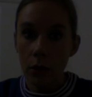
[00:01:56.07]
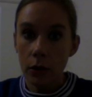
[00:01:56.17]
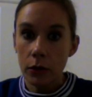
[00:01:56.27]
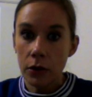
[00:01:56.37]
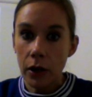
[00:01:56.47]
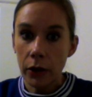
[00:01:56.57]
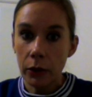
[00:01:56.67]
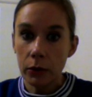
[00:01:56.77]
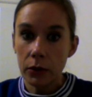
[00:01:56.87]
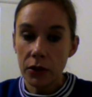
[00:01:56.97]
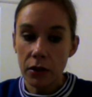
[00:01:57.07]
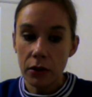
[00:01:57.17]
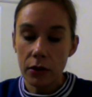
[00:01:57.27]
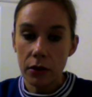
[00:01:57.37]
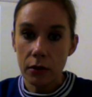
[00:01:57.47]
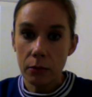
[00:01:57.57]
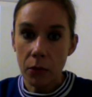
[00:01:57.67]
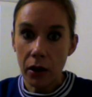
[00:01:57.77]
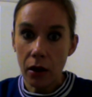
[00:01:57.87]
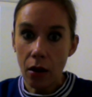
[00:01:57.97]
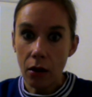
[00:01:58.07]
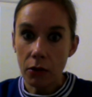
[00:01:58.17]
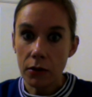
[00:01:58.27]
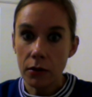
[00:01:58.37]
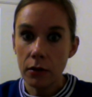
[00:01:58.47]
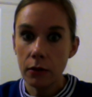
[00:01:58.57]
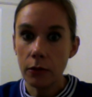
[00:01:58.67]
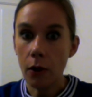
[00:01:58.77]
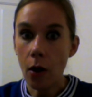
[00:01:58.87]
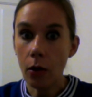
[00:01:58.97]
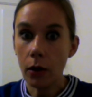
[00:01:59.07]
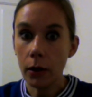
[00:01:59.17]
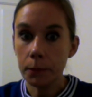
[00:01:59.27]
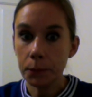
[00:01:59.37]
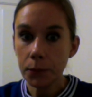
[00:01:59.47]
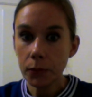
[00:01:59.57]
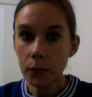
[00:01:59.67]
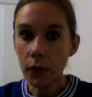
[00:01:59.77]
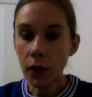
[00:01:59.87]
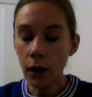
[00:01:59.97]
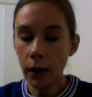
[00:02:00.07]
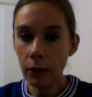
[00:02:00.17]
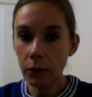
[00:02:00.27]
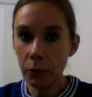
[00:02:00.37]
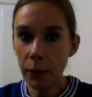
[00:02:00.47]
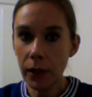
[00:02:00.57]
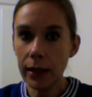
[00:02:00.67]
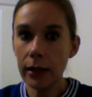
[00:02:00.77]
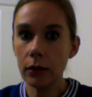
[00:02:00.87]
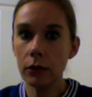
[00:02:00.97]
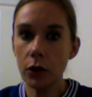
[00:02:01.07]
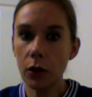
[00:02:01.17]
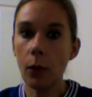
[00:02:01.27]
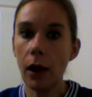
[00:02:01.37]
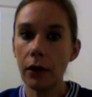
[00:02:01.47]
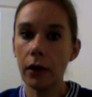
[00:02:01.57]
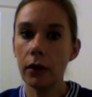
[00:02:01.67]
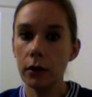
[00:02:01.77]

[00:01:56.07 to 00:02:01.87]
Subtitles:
So since my last vlog, I've been a little under the weather.